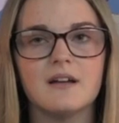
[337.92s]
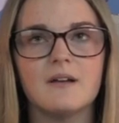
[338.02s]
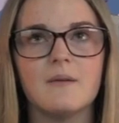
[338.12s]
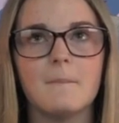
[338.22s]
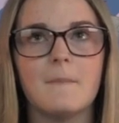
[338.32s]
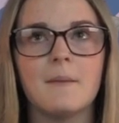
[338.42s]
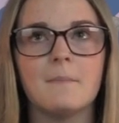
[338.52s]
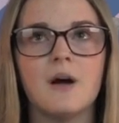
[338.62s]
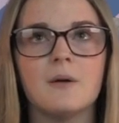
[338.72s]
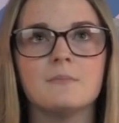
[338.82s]
My
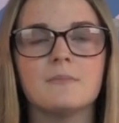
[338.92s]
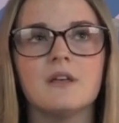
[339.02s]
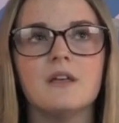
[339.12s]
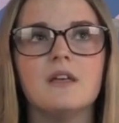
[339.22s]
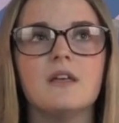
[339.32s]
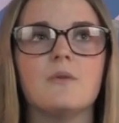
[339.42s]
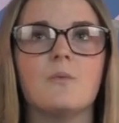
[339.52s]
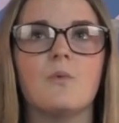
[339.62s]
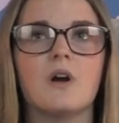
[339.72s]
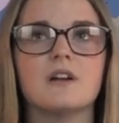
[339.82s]
mum
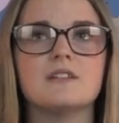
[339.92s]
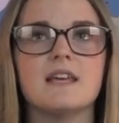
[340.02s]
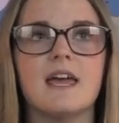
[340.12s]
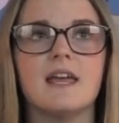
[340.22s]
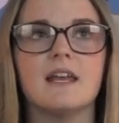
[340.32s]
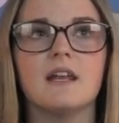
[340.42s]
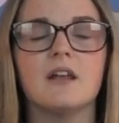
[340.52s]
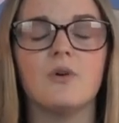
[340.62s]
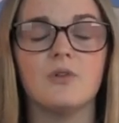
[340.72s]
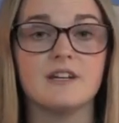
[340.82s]
worked in
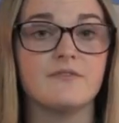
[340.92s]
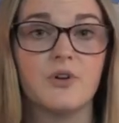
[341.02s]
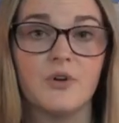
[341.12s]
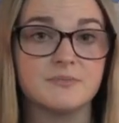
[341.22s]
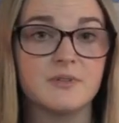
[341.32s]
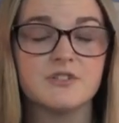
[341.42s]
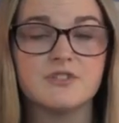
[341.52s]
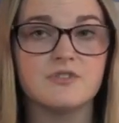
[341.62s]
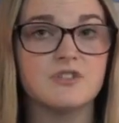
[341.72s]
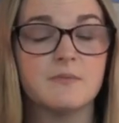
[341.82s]
all the different hospitals, so
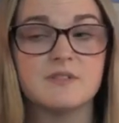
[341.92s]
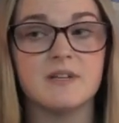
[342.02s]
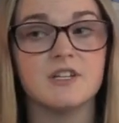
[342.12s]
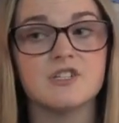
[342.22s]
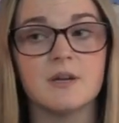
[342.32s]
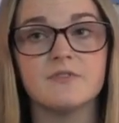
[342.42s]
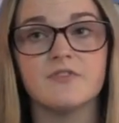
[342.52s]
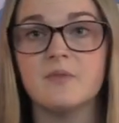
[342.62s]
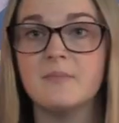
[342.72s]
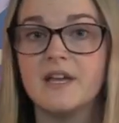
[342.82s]
she was being shipped from
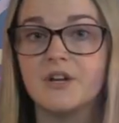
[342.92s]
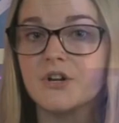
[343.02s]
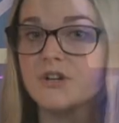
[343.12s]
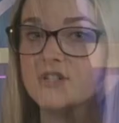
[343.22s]
the Mater to